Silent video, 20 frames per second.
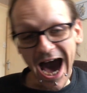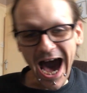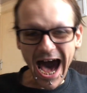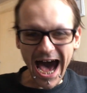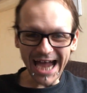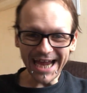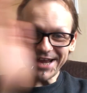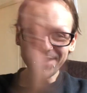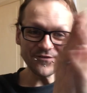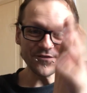
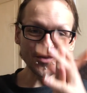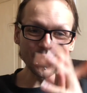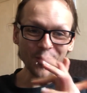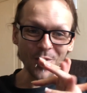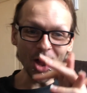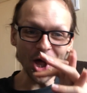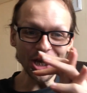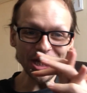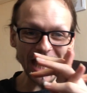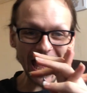Hi
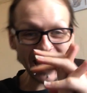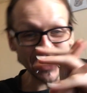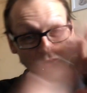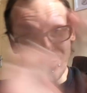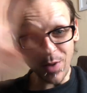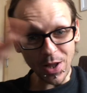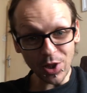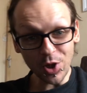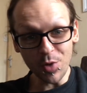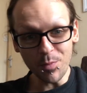everyone, and
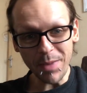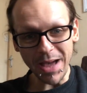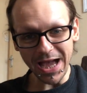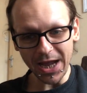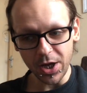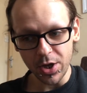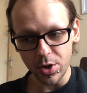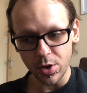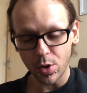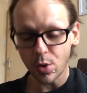welcome
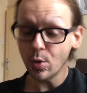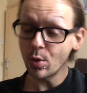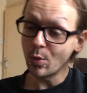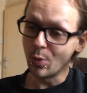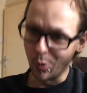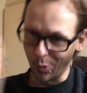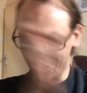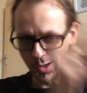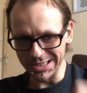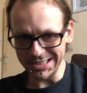back
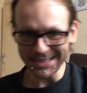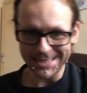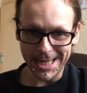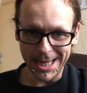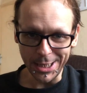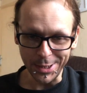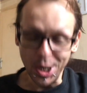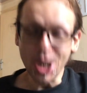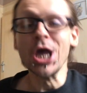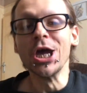once
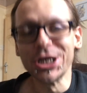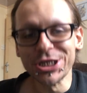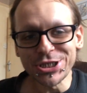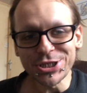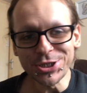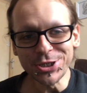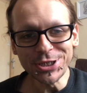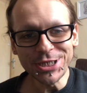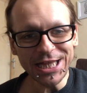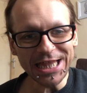again
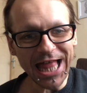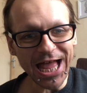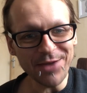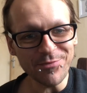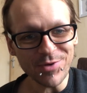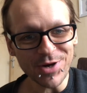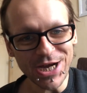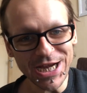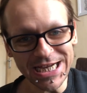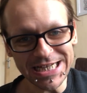to The
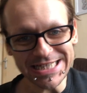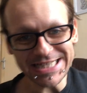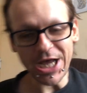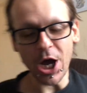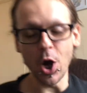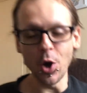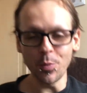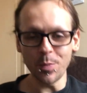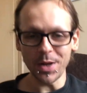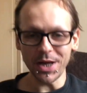Library is
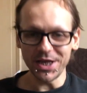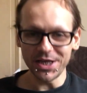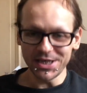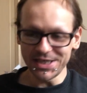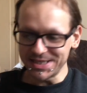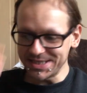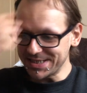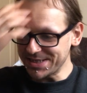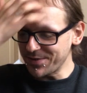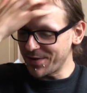
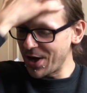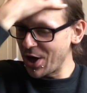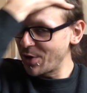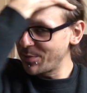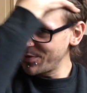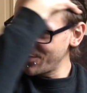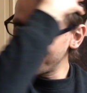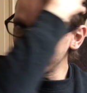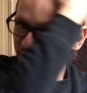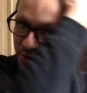Open. So I
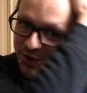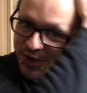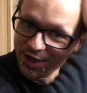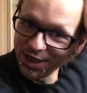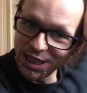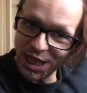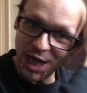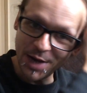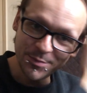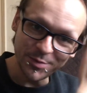hope you've brought your
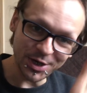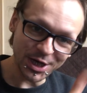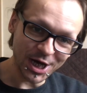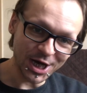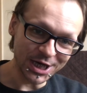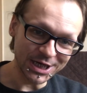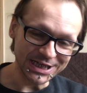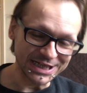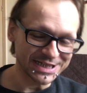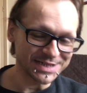library
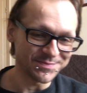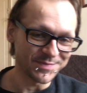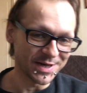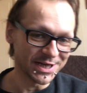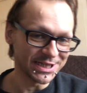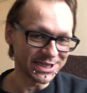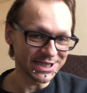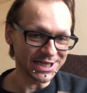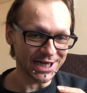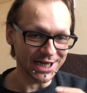cards,
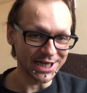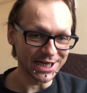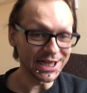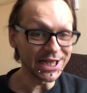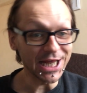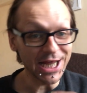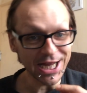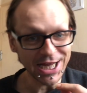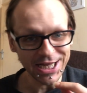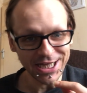my
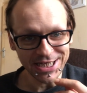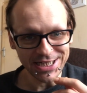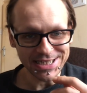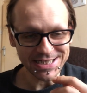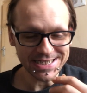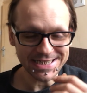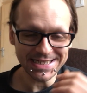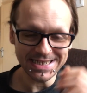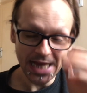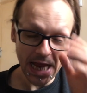
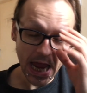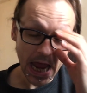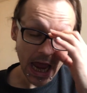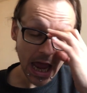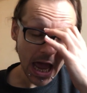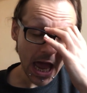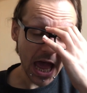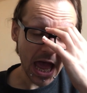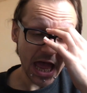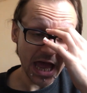darlings.
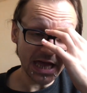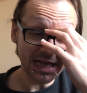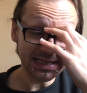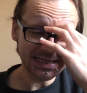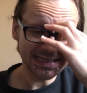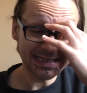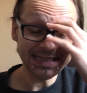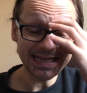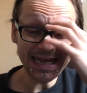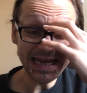
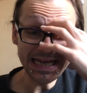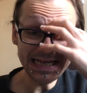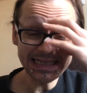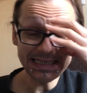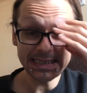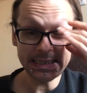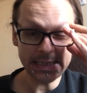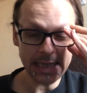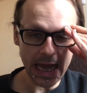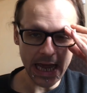
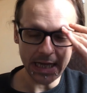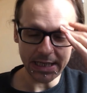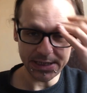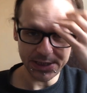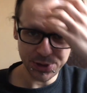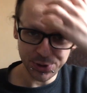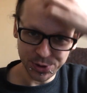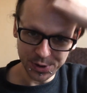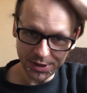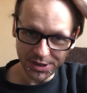Today's
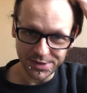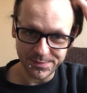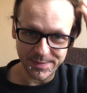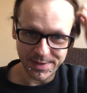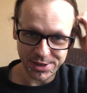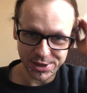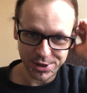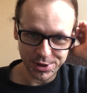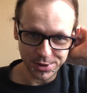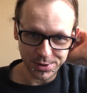extra
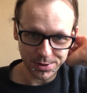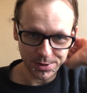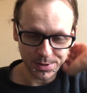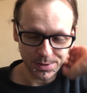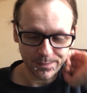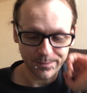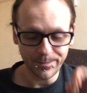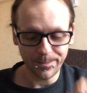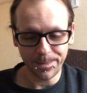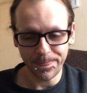special,
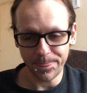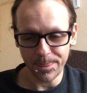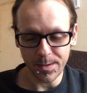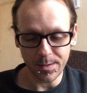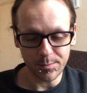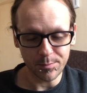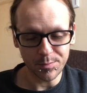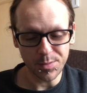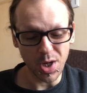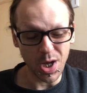
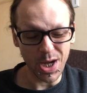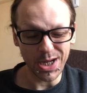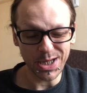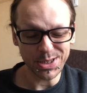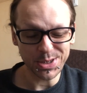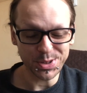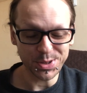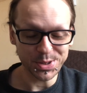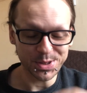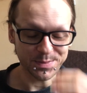not
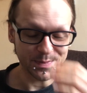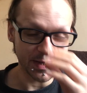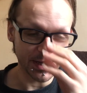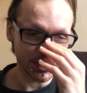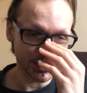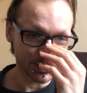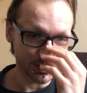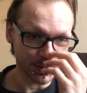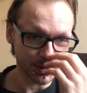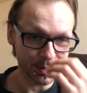extra
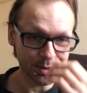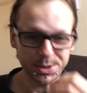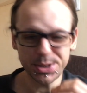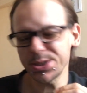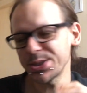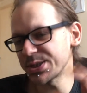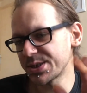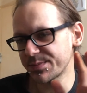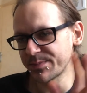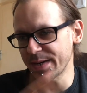special,
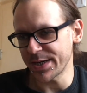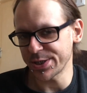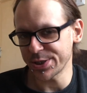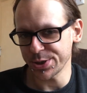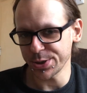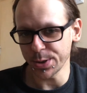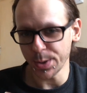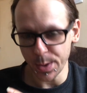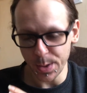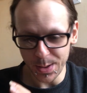just
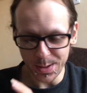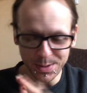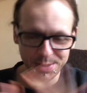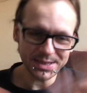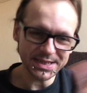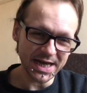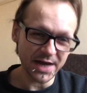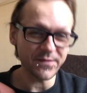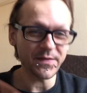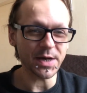special. We'll
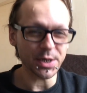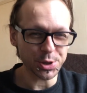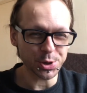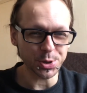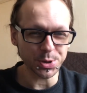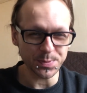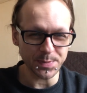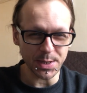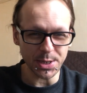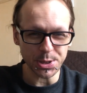save extra
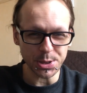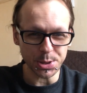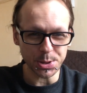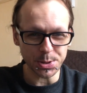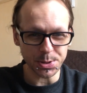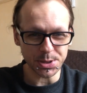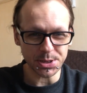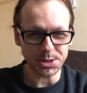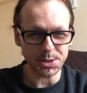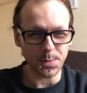special
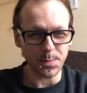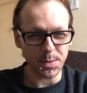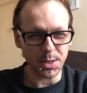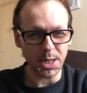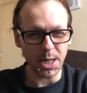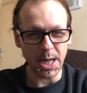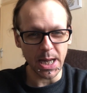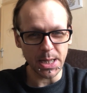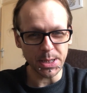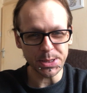for
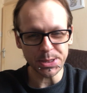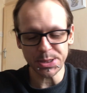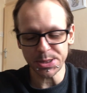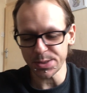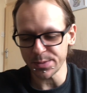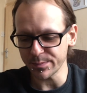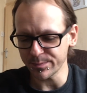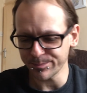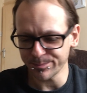something else.